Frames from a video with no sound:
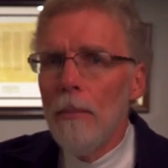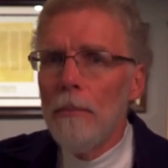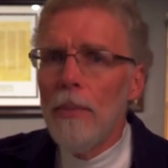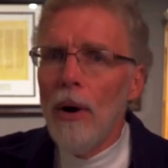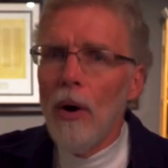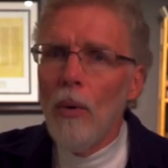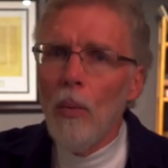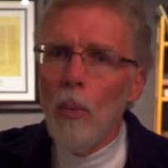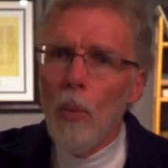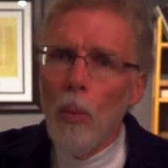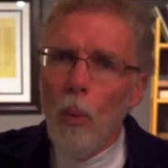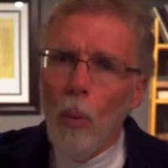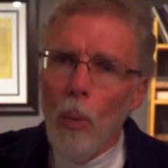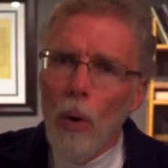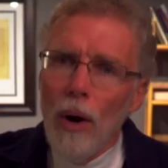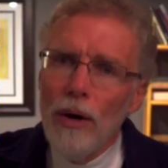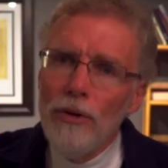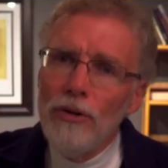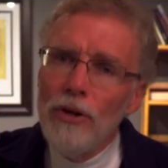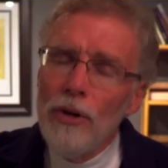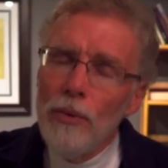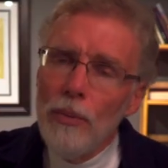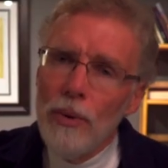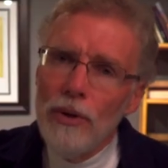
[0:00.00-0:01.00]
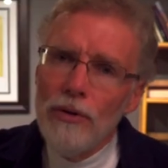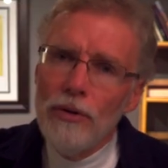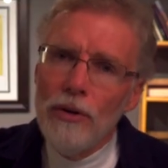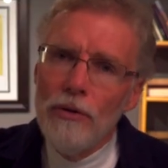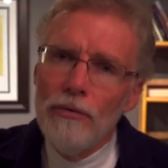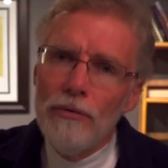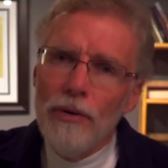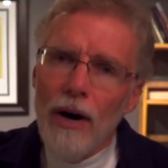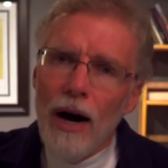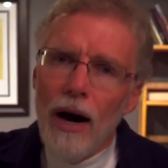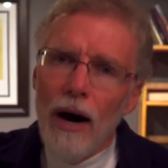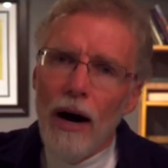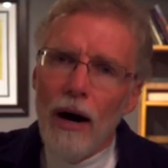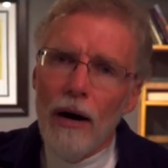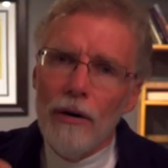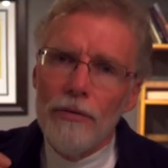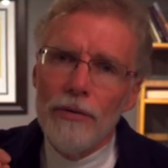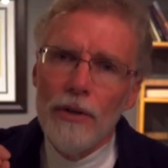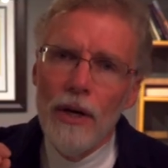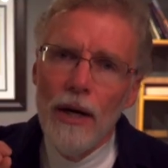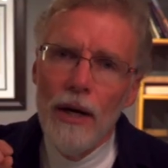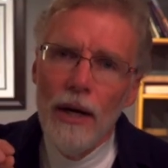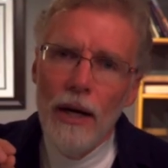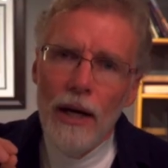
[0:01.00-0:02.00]
but once it was
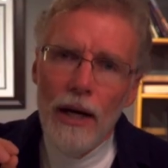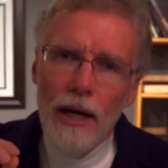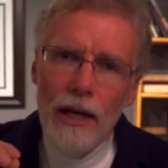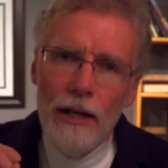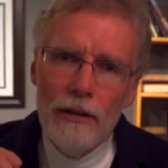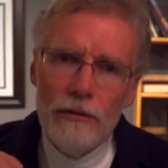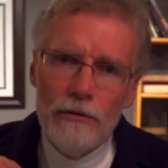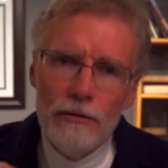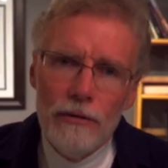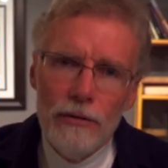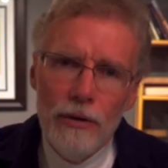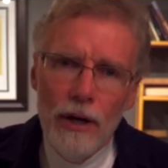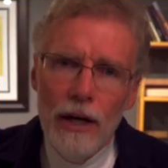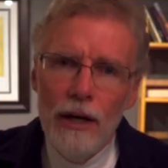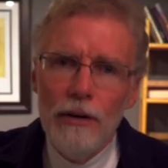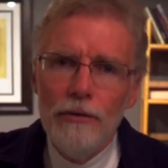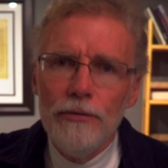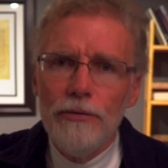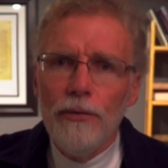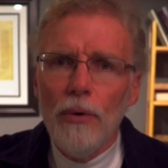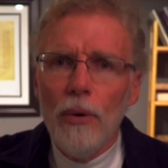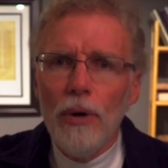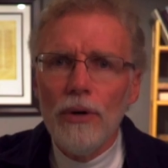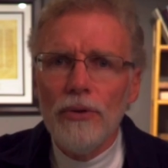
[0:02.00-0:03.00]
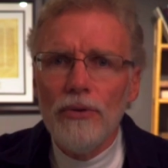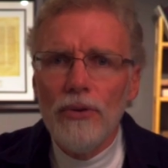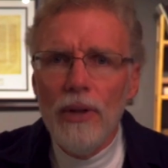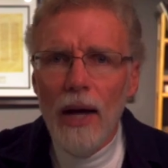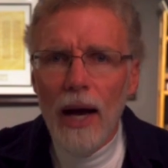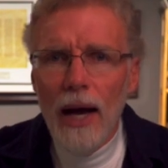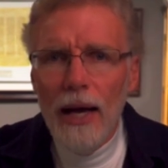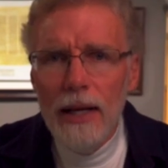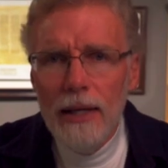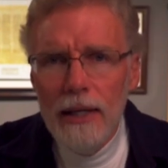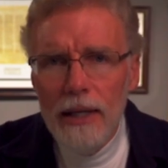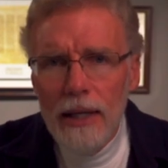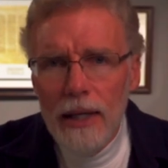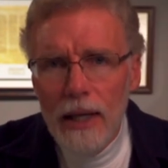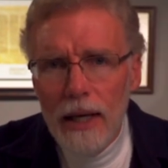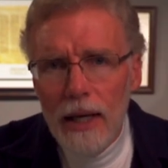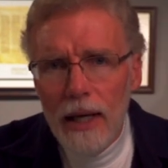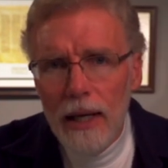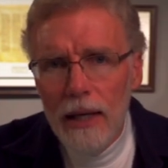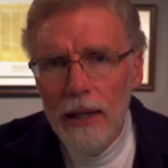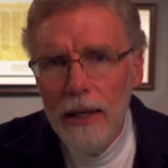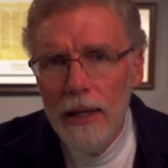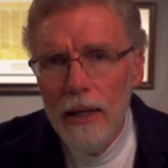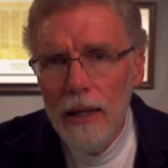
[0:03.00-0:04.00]
involved, it reinforced the
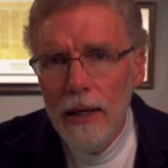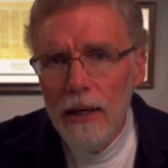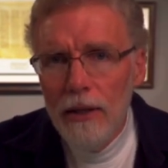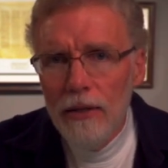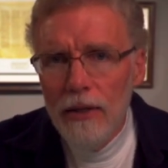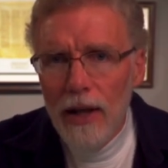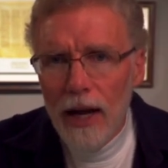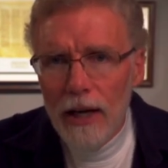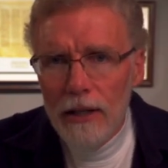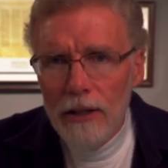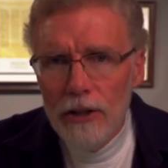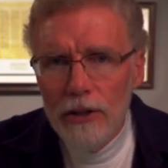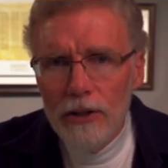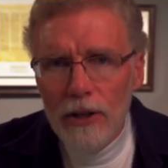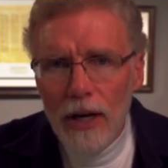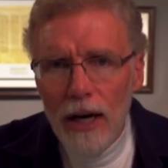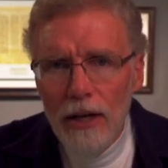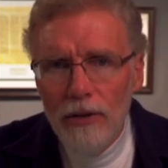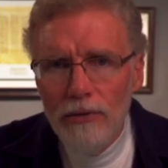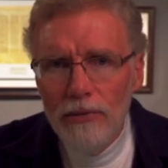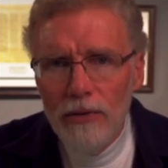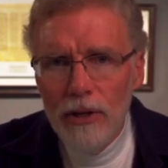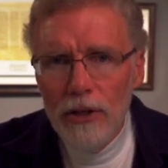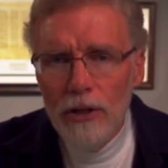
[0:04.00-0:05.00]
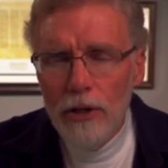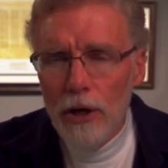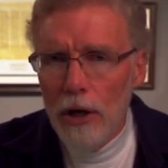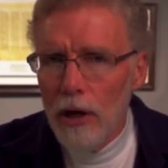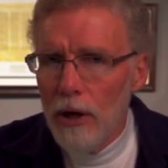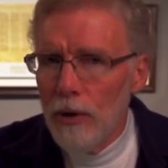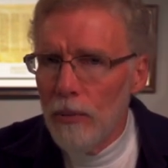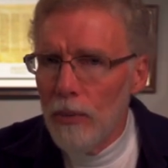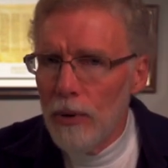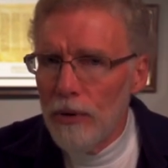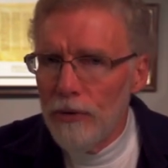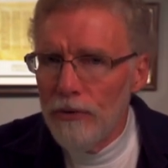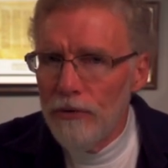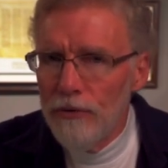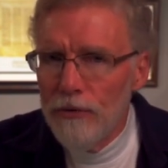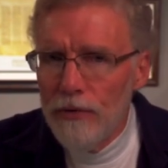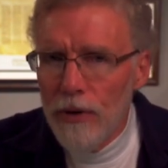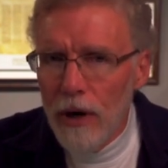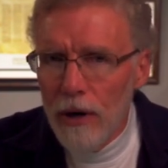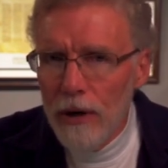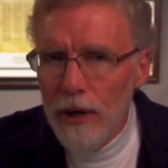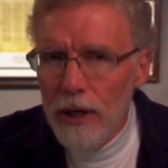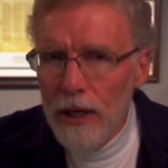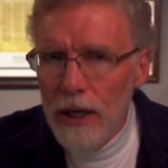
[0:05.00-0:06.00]
idea that Christ's return was
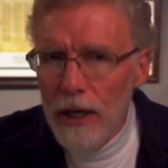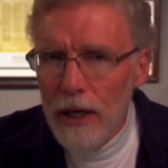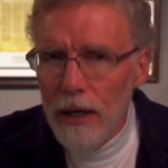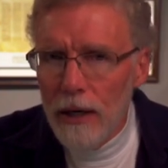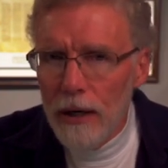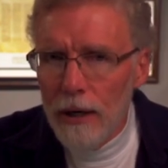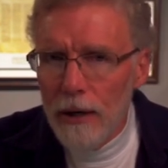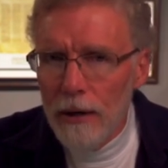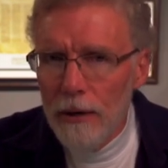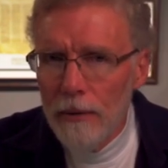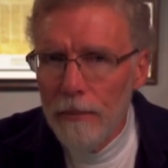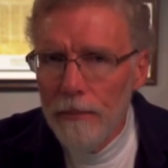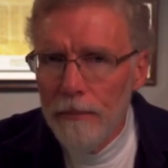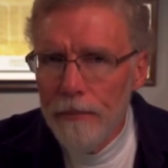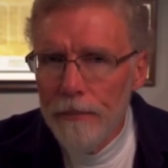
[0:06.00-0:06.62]
very near.